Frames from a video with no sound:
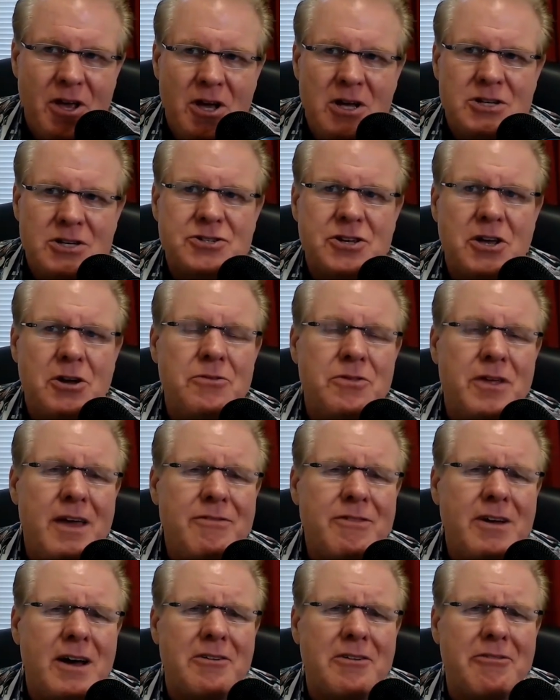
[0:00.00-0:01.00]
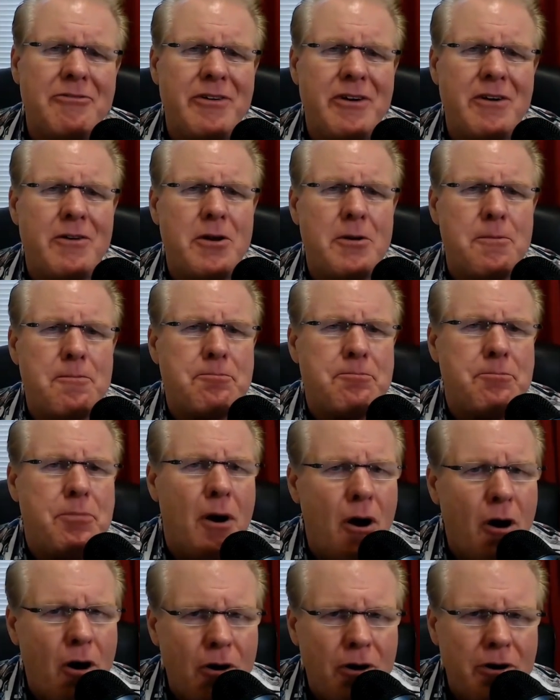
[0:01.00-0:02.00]
So they've got a very
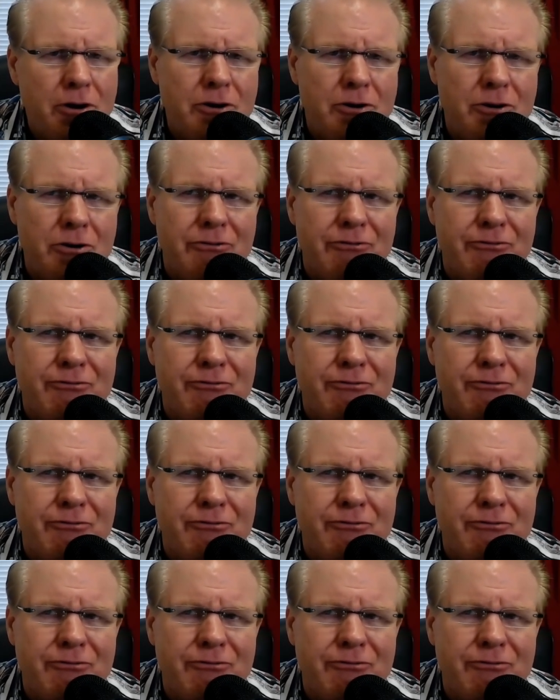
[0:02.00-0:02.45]
partner